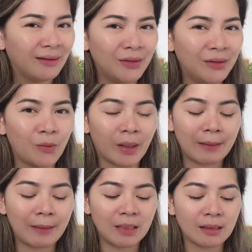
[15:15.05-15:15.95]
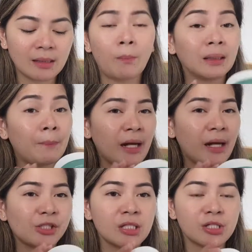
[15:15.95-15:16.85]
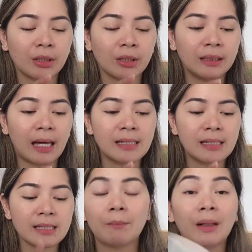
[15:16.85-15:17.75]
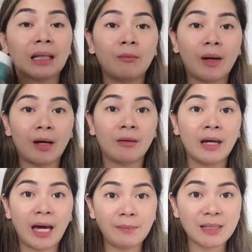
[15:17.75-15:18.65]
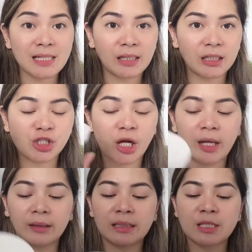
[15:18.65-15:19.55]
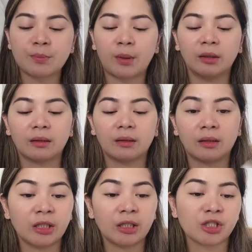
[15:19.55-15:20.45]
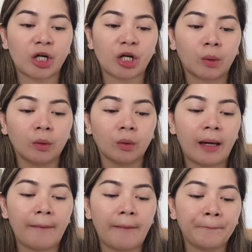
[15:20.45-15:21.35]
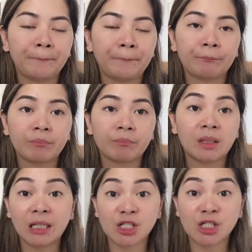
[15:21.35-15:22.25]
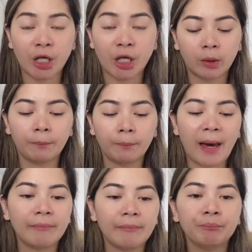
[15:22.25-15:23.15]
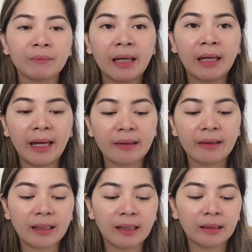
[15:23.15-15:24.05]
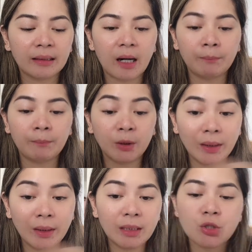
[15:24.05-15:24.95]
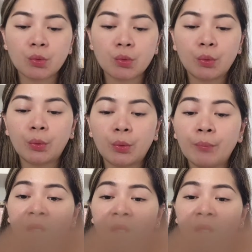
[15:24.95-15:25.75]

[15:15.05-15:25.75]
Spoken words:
You know what I mean? But the packaging is really nice. But I'm excited trying this product, the real charcoal pad. And then between the two,